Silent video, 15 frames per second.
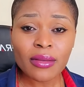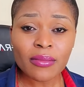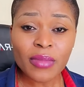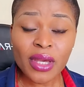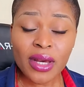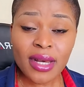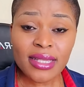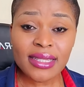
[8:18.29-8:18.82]

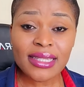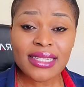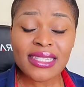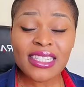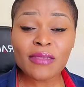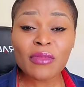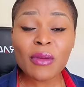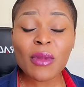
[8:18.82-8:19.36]
Because this
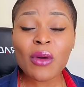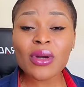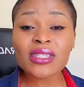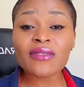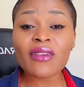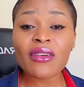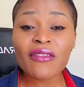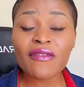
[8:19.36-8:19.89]
team member
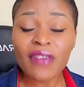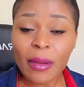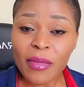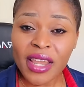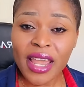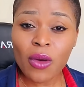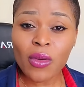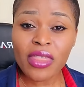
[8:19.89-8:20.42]
wasn't very
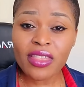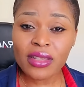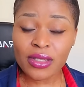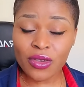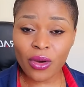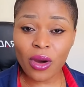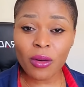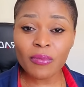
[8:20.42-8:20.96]
familiar with
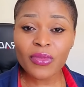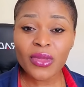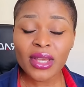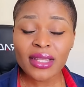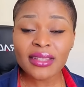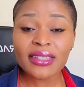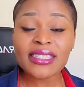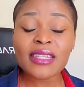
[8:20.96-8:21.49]
Scrum,
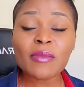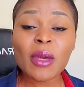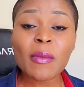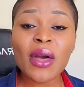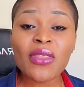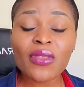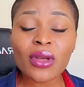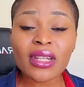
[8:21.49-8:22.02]
the team
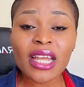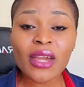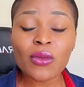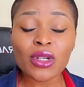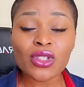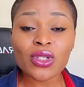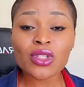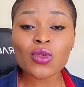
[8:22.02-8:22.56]
member thought that it
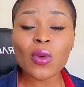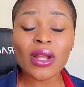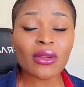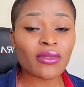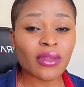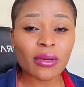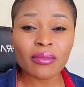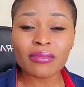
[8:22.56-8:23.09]
was just one
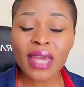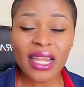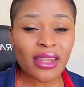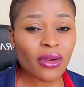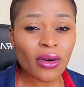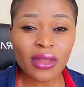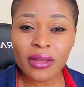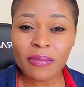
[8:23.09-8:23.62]
of the many
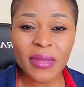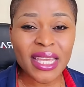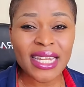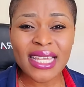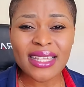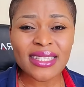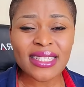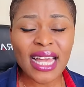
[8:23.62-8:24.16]
other meetings.